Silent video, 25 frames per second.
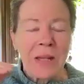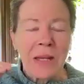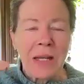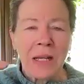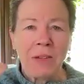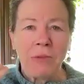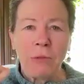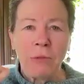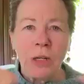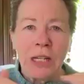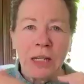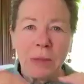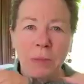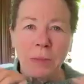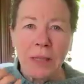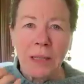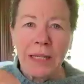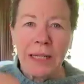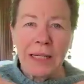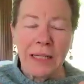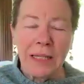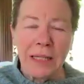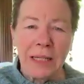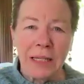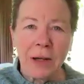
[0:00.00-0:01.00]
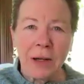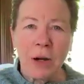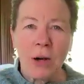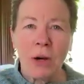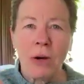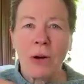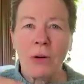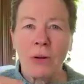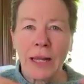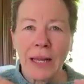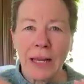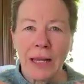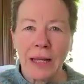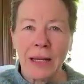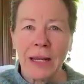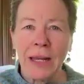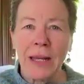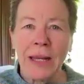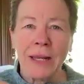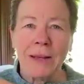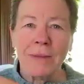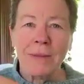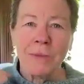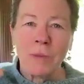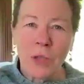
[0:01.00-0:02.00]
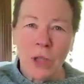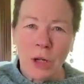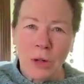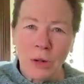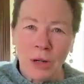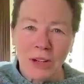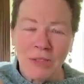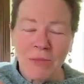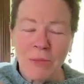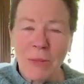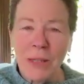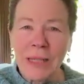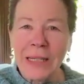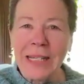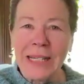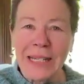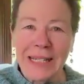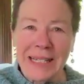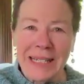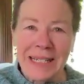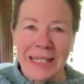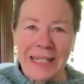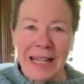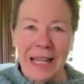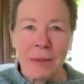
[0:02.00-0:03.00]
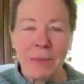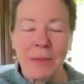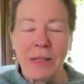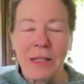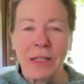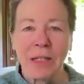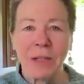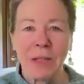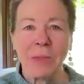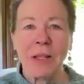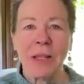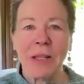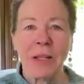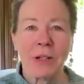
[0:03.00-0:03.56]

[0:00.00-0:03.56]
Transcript: And if we can begin to go, okay, so if money isn't coming to me,